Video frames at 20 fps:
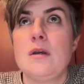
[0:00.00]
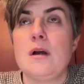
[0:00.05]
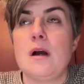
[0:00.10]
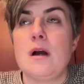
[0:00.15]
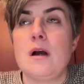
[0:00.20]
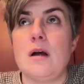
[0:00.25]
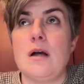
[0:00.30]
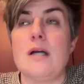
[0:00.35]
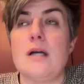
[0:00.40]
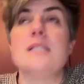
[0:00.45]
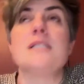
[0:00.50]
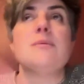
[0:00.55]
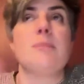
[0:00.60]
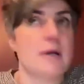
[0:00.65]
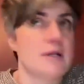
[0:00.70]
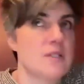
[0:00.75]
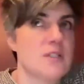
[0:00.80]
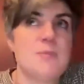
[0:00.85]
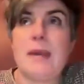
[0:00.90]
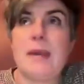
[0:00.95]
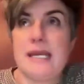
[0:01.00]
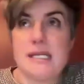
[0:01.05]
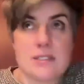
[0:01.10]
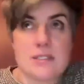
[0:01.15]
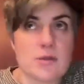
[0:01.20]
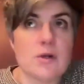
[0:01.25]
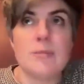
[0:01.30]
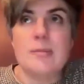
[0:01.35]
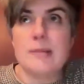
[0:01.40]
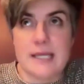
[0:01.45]
uh, a, a
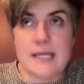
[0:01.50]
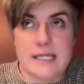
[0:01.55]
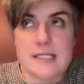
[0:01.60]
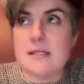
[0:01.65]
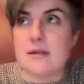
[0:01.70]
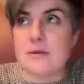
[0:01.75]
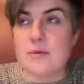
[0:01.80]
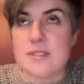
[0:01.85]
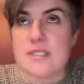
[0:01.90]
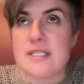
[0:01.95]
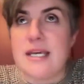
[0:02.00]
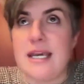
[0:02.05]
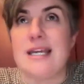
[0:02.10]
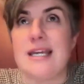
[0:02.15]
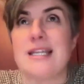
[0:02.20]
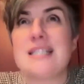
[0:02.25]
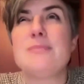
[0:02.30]
space or a place, I will say,